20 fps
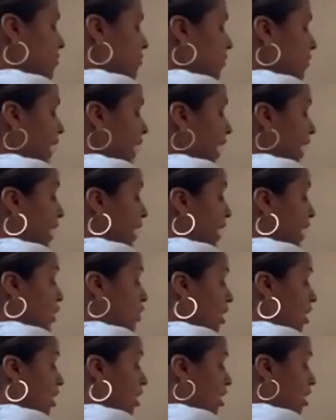And
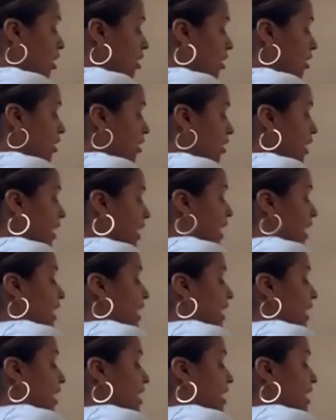y'all can
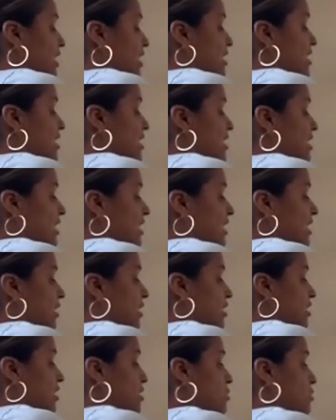get as detailed as
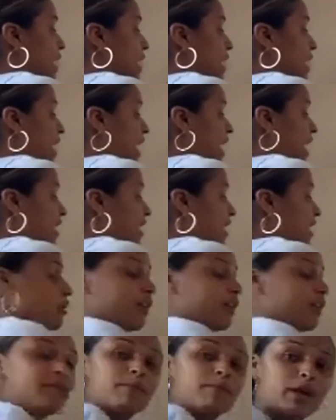you can. And if you don't
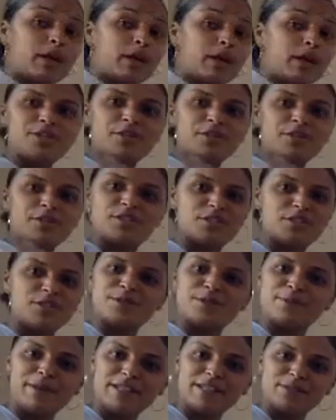have markers, you can just use a
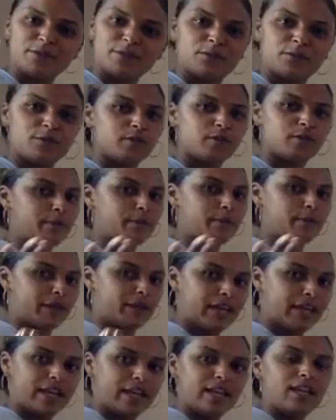pencil or a
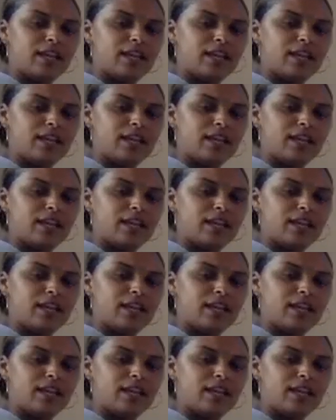pen,